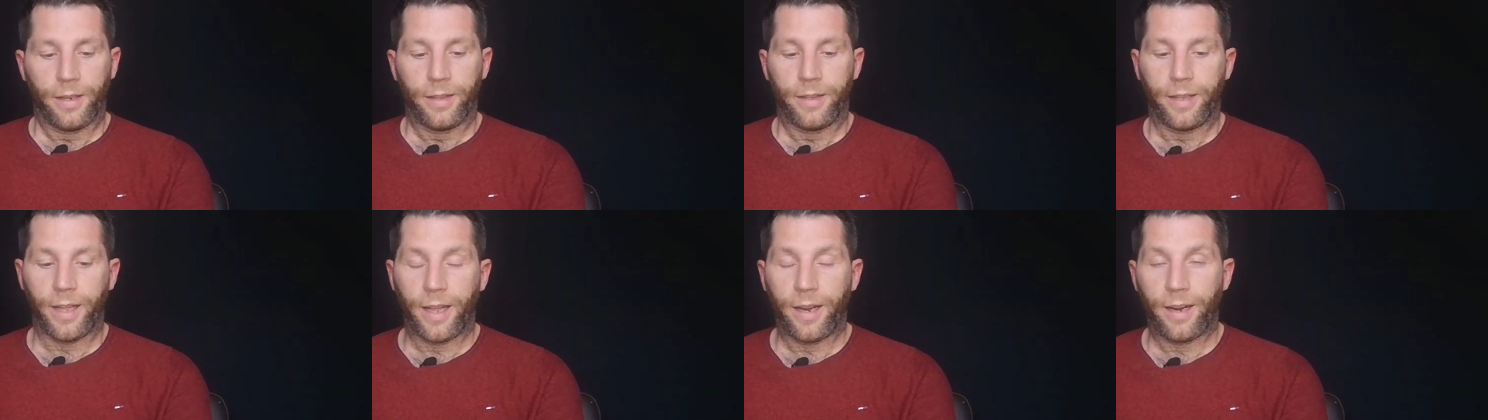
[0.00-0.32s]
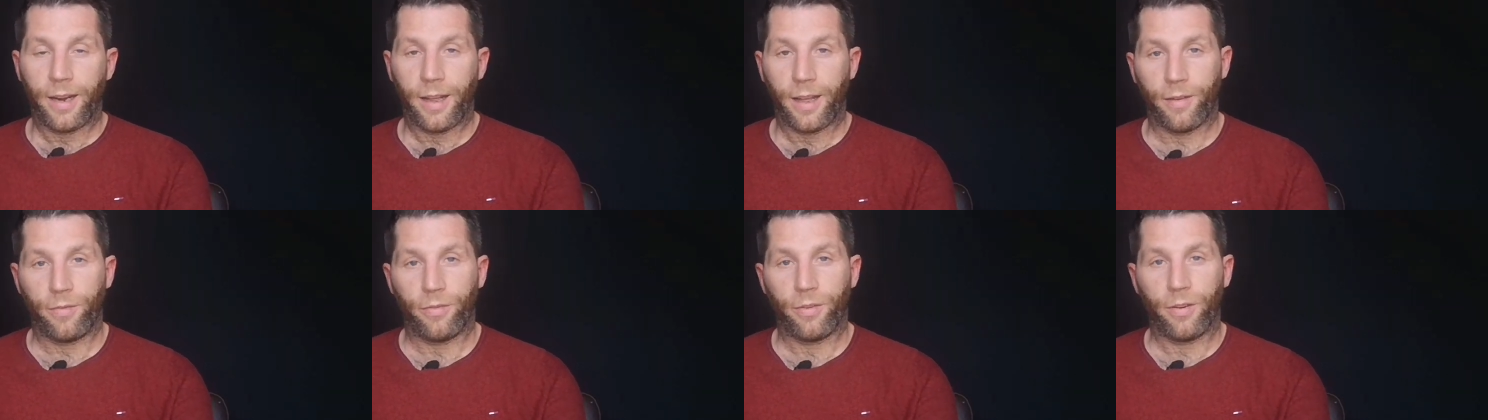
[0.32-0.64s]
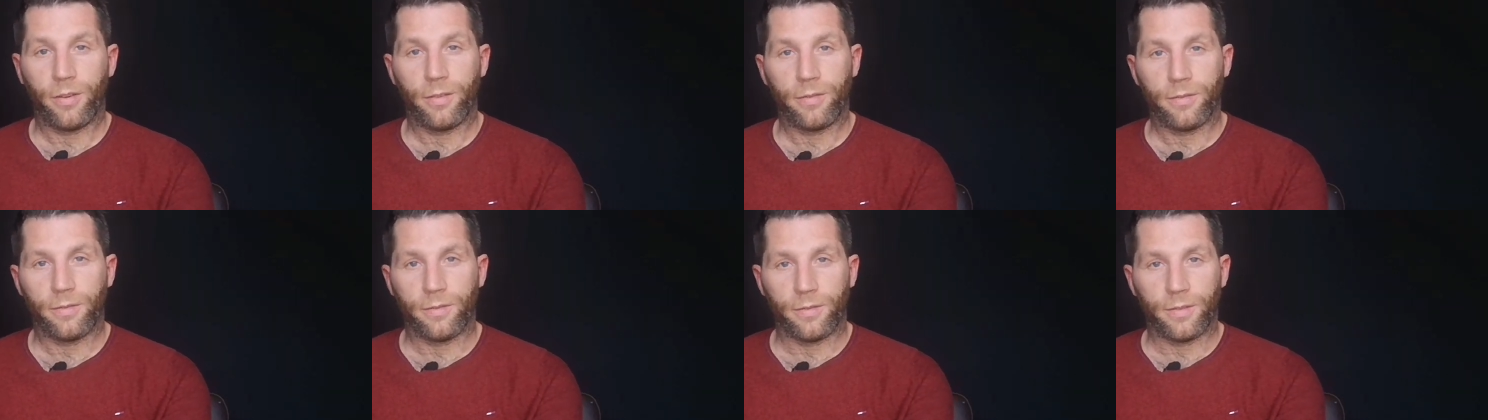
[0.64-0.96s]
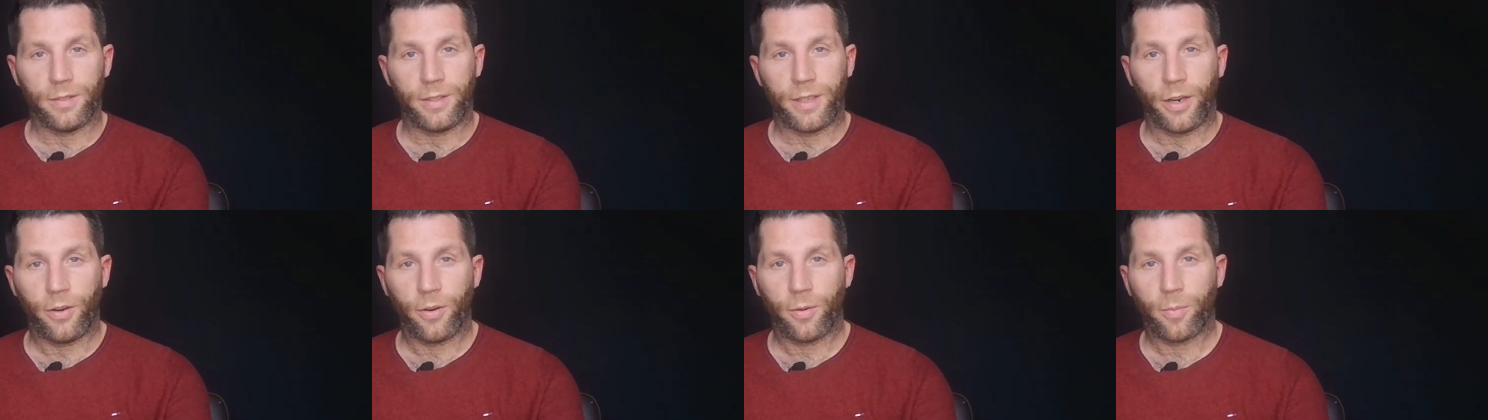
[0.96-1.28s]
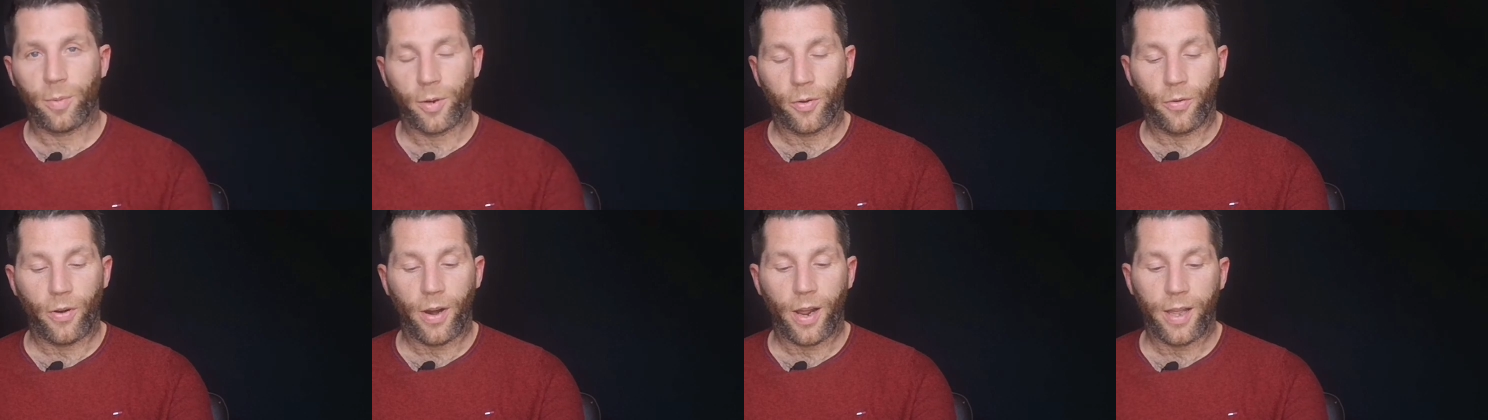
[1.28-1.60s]
Then having Derek
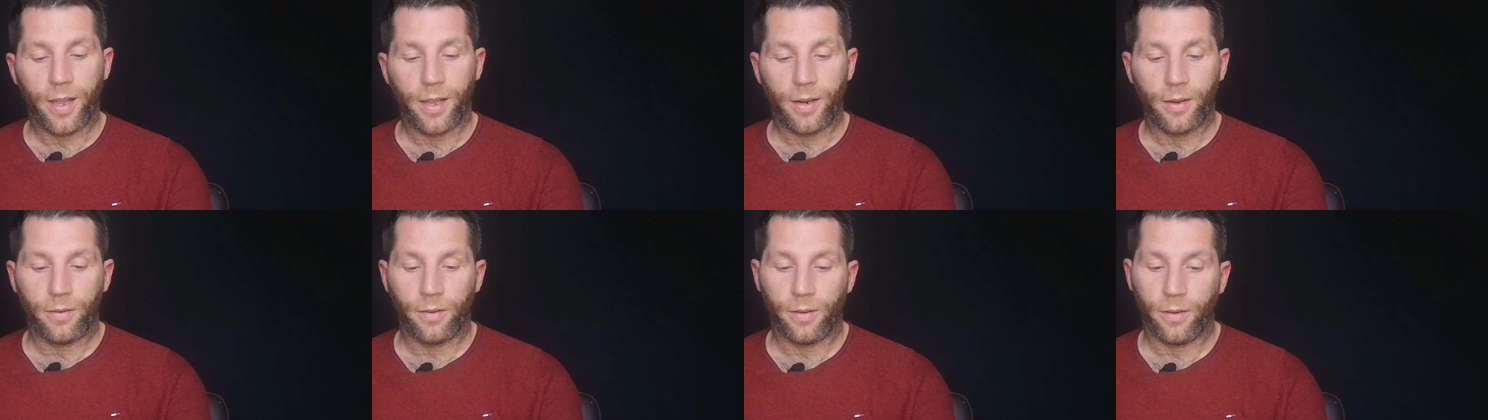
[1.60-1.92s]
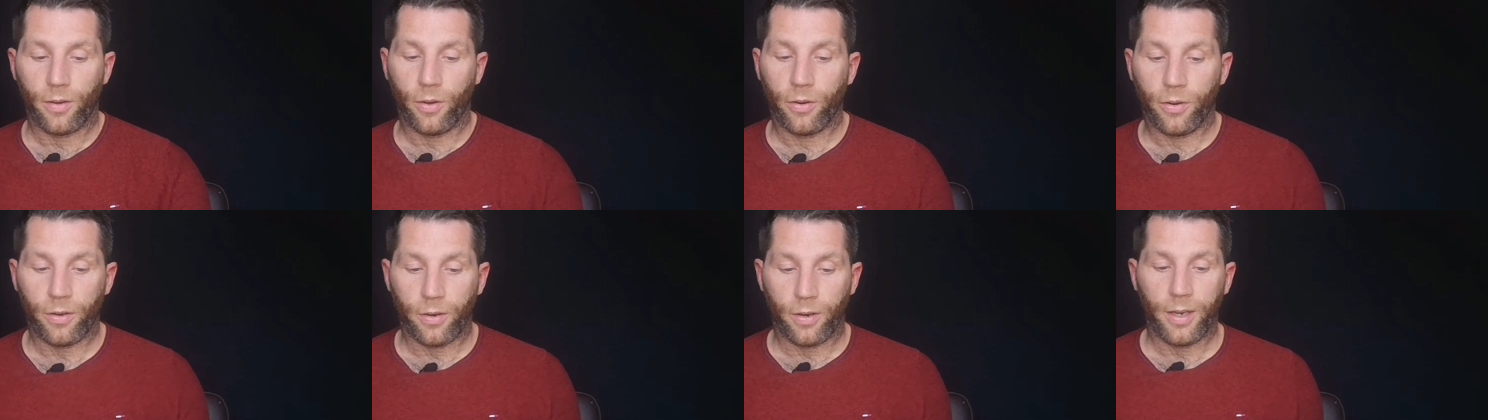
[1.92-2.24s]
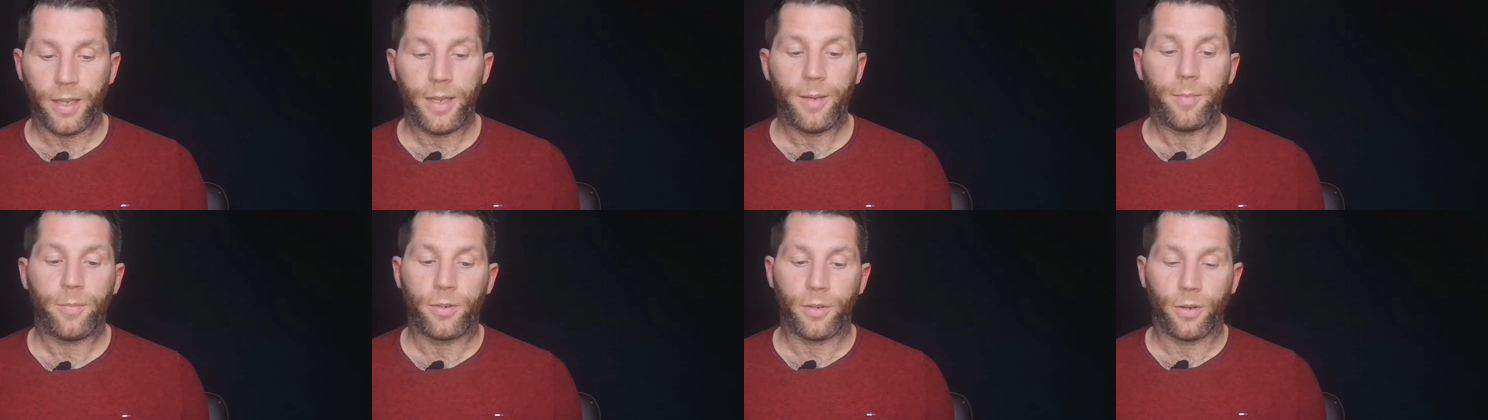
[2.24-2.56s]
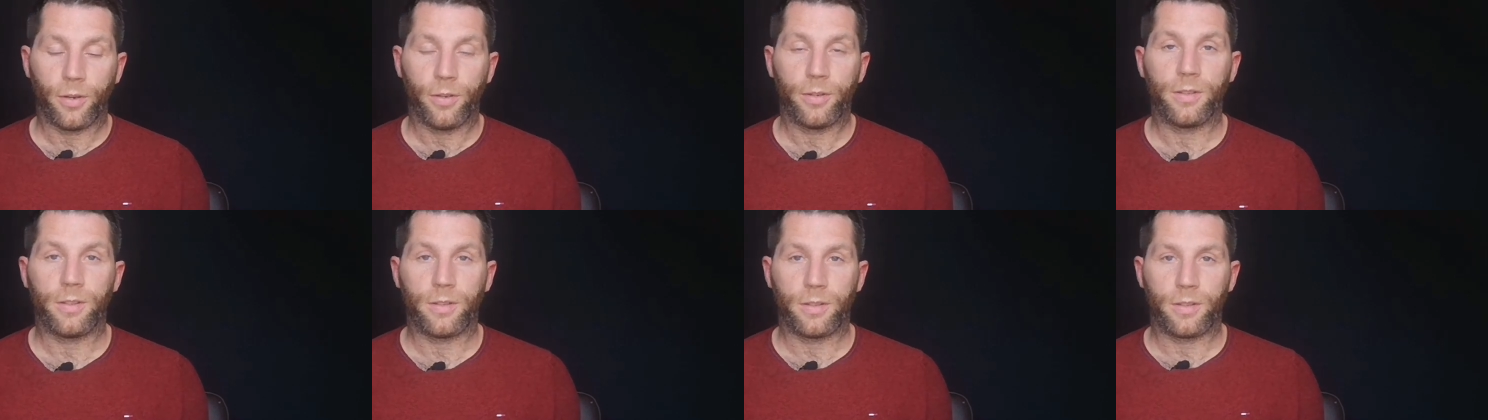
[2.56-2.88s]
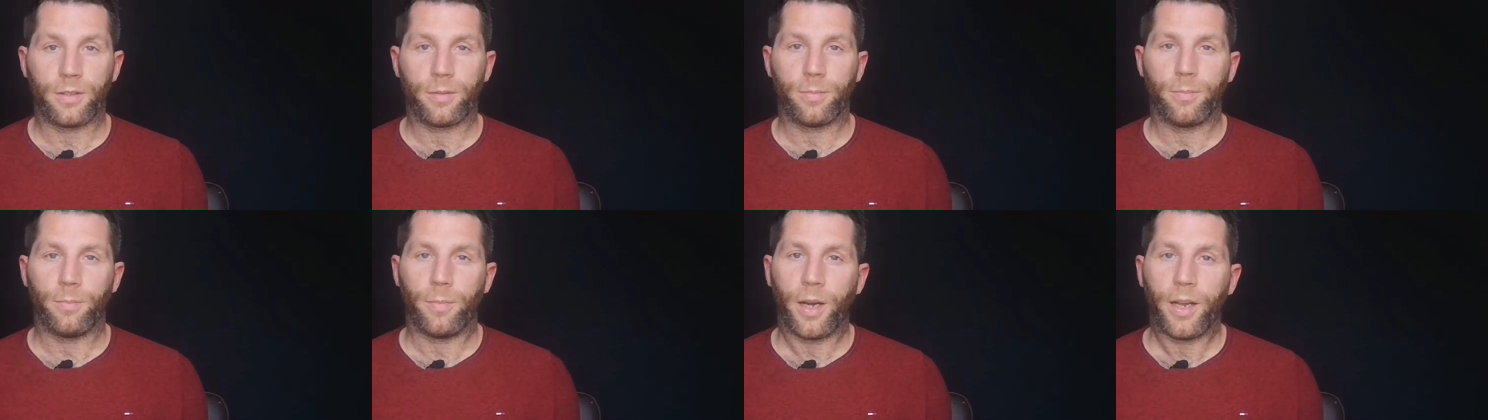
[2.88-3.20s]
McGrath under Liam
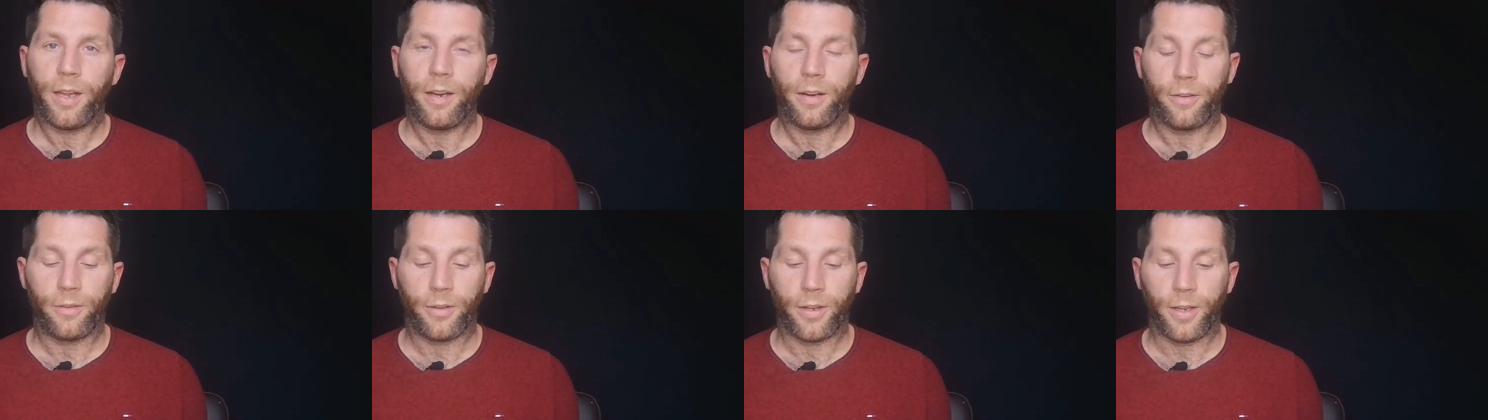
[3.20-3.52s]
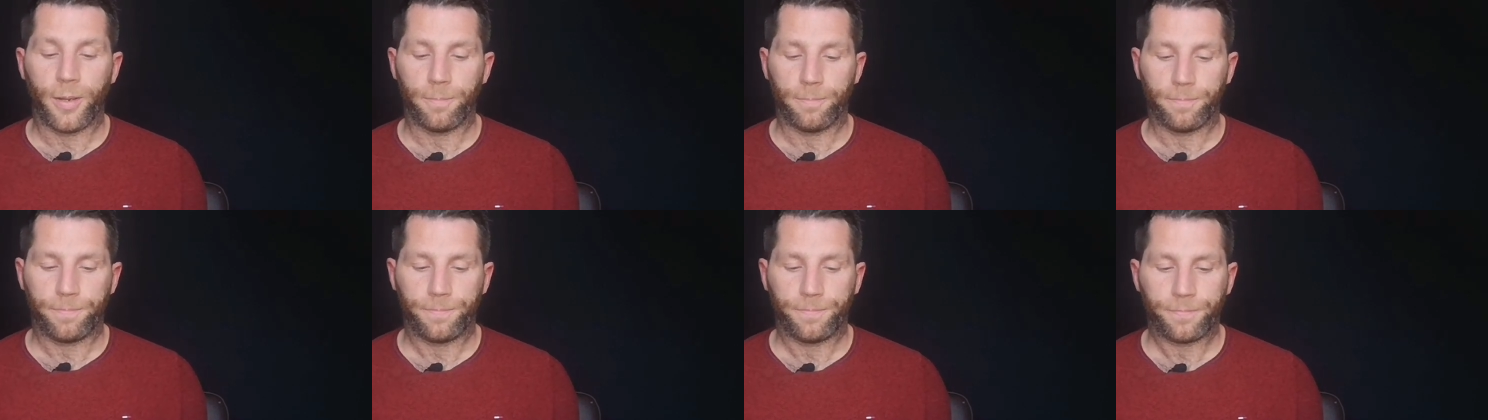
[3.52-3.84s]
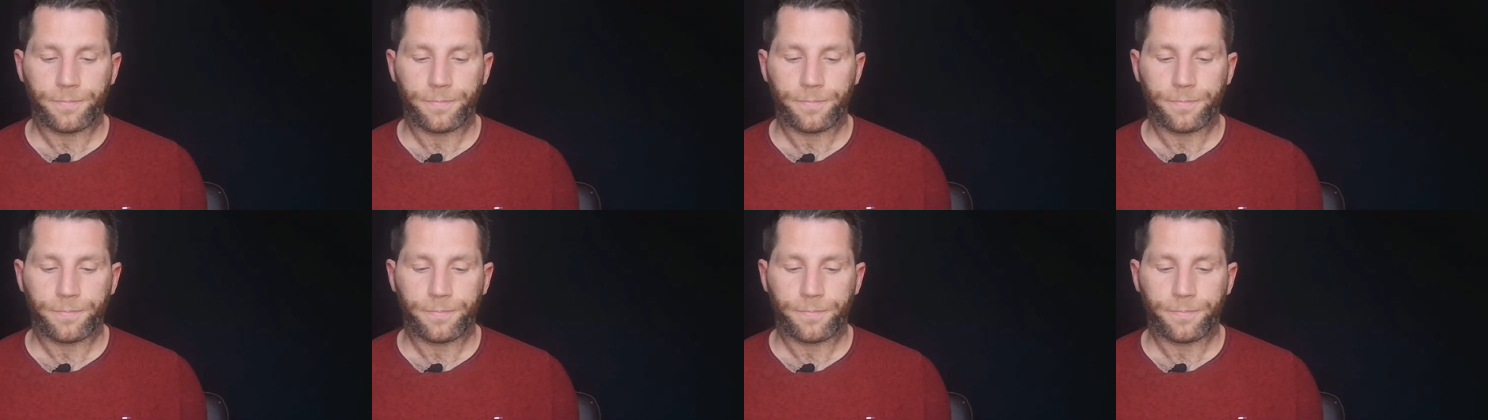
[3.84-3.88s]
Dunn's minor team.